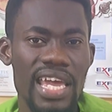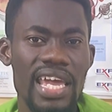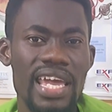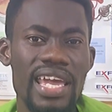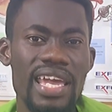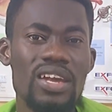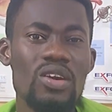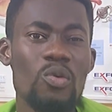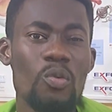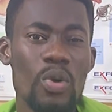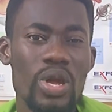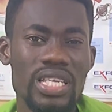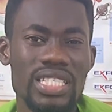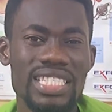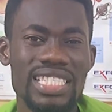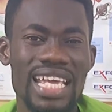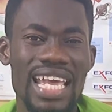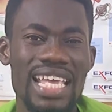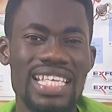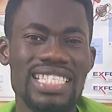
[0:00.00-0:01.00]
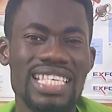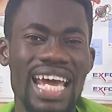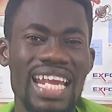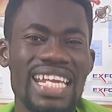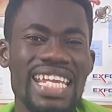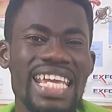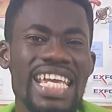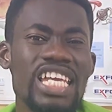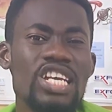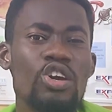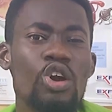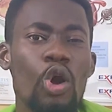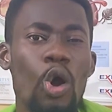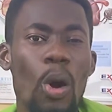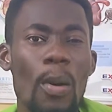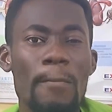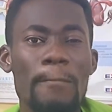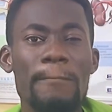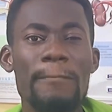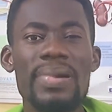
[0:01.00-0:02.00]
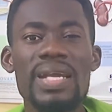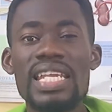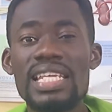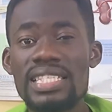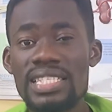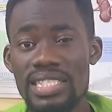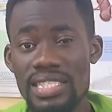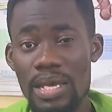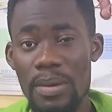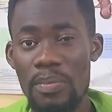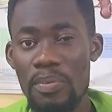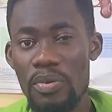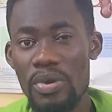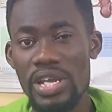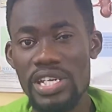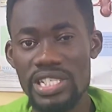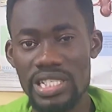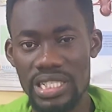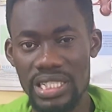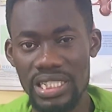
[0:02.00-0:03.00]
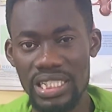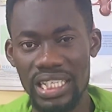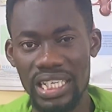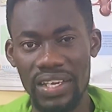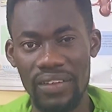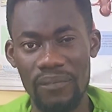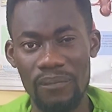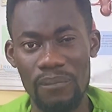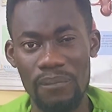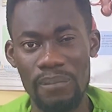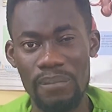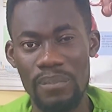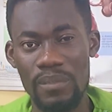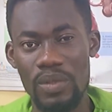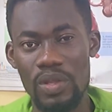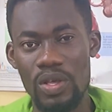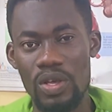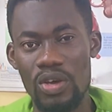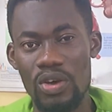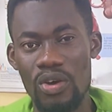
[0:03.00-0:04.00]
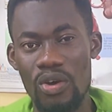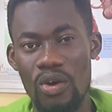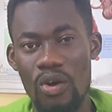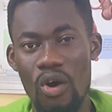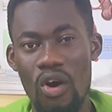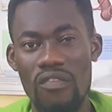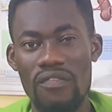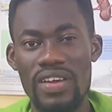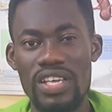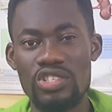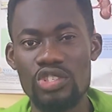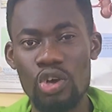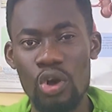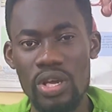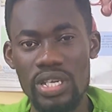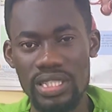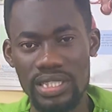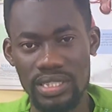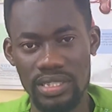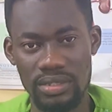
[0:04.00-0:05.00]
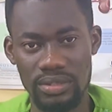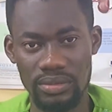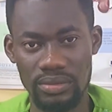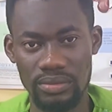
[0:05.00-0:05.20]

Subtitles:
in which there's an incomplete separation of a joint.